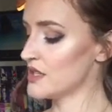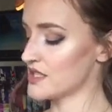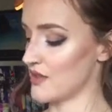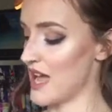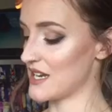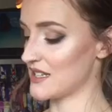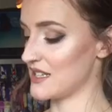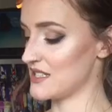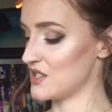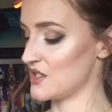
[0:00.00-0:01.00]
So I added
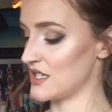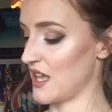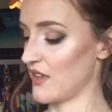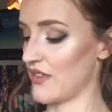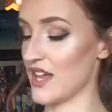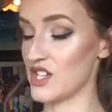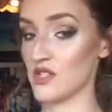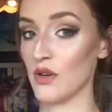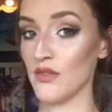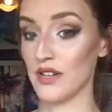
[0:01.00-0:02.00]
these two together and they
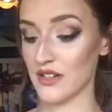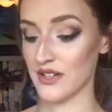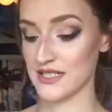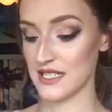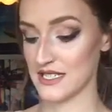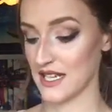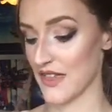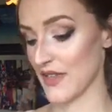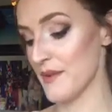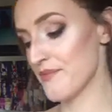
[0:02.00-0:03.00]
actually work really nicely
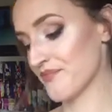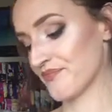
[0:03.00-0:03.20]
together.